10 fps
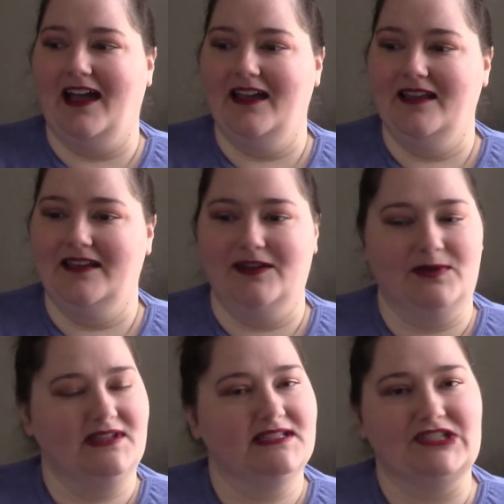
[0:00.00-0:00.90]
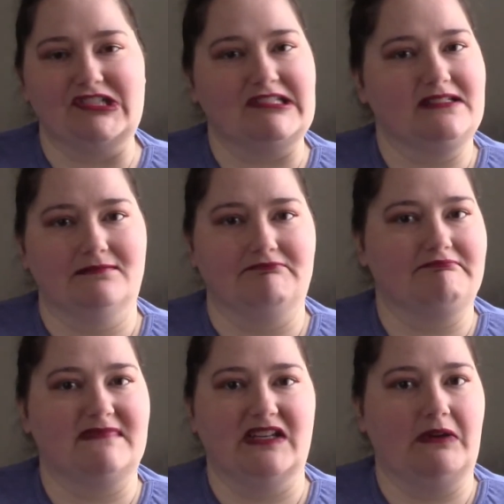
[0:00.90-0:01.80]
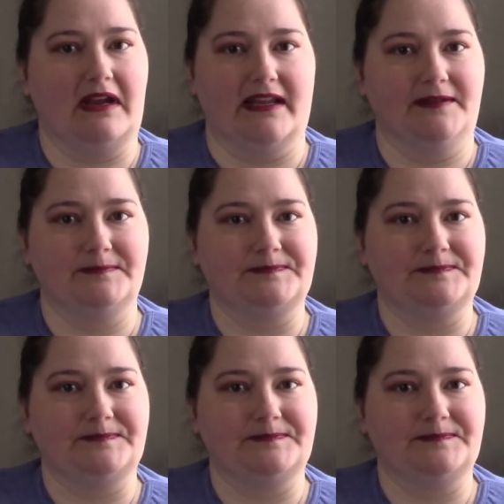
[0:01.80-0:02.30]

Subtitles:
you know what, let's just dig right in.